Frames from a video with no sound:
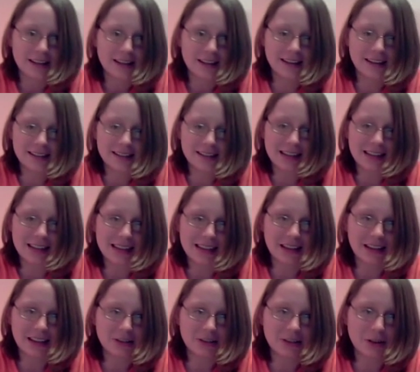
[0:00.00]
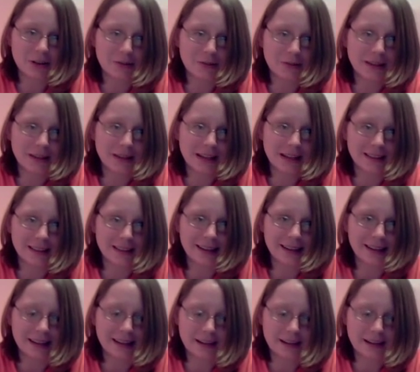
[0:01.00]
This, I think, took me
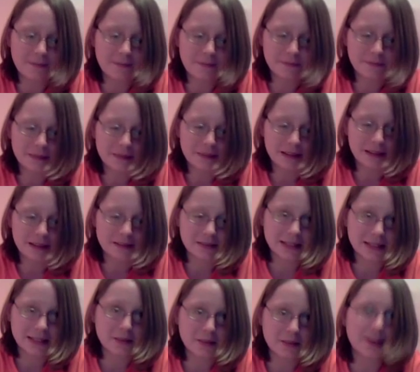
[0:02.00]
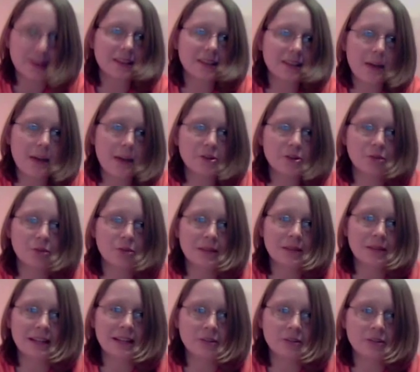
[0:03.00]
like the same amount of time it took
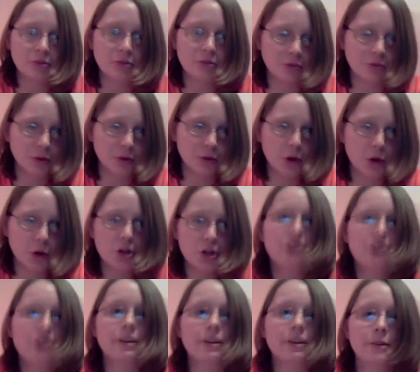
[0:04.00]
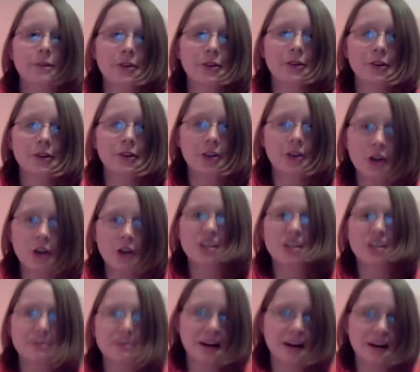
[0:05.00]
me to load it on the computer
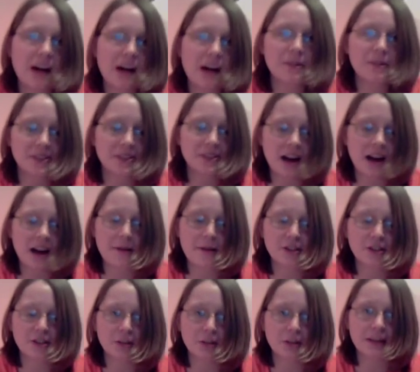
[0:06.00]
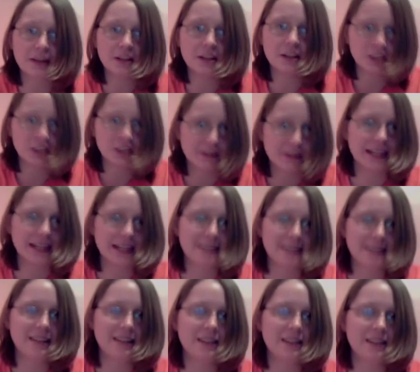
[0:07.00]
was about how much time it took me to beat
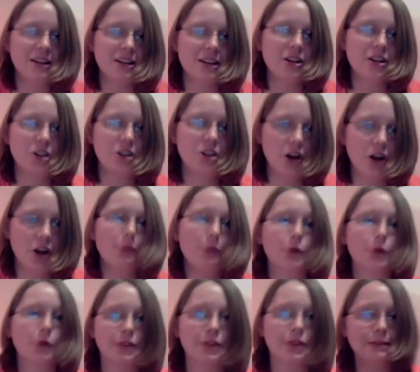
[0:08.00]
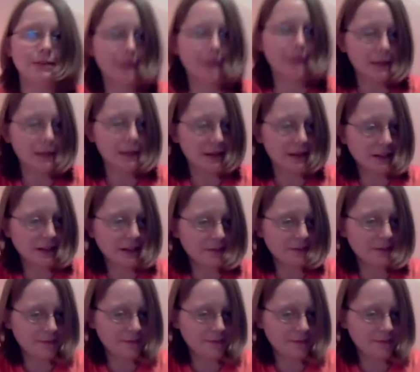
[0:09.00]
it. Not worth it, in my opinion.